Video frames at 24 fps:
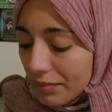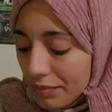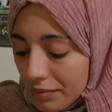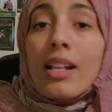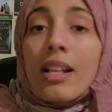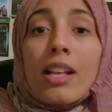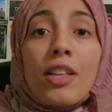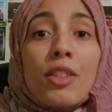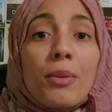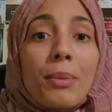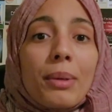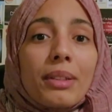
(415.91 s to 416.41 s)

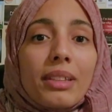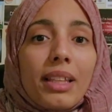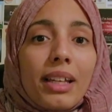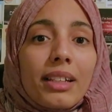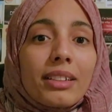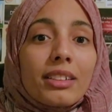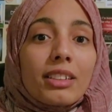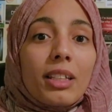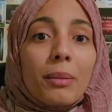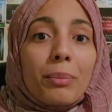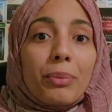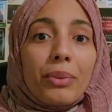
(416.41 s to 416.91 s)
Another book that I
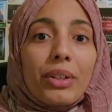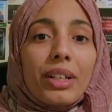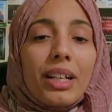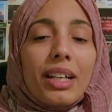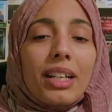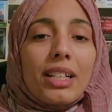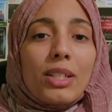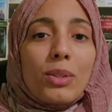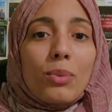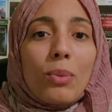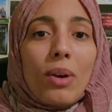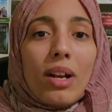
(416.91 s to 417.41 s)
ended up
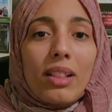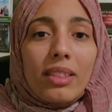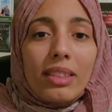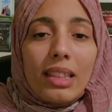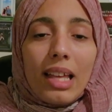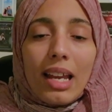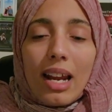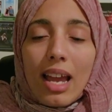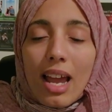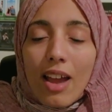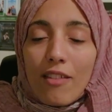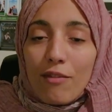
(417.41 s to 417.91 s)
reading is one
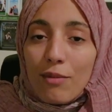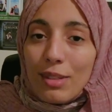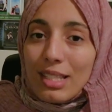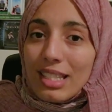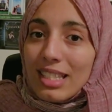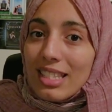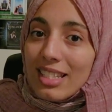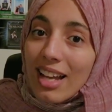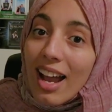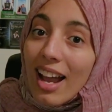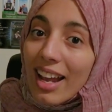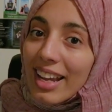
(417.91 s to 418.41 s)
that I have
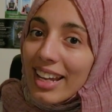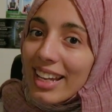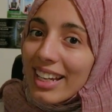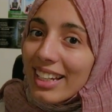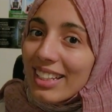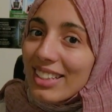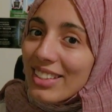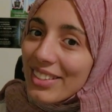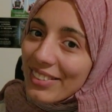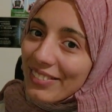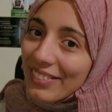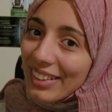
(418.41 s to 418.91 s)
been
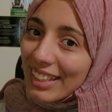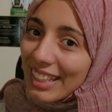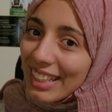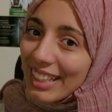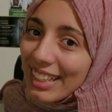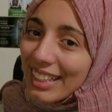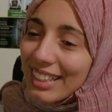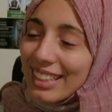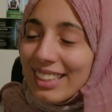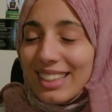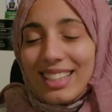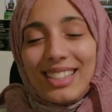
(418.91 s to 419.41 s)
dying to read.